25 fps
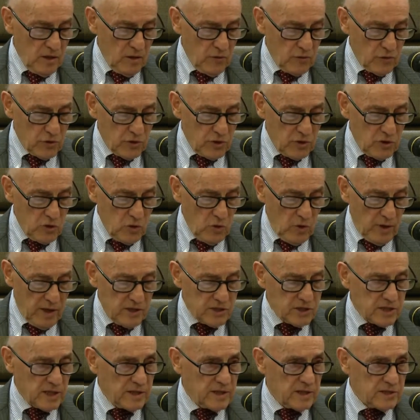for the
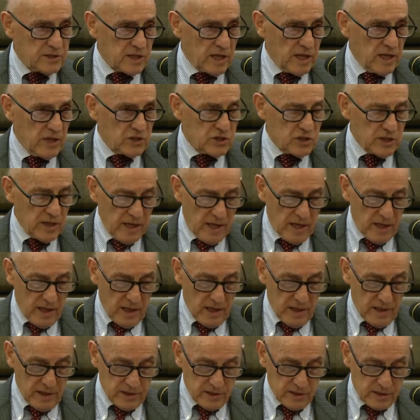U.S. and its Asian
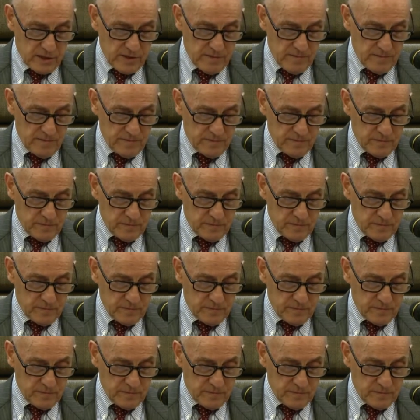allies.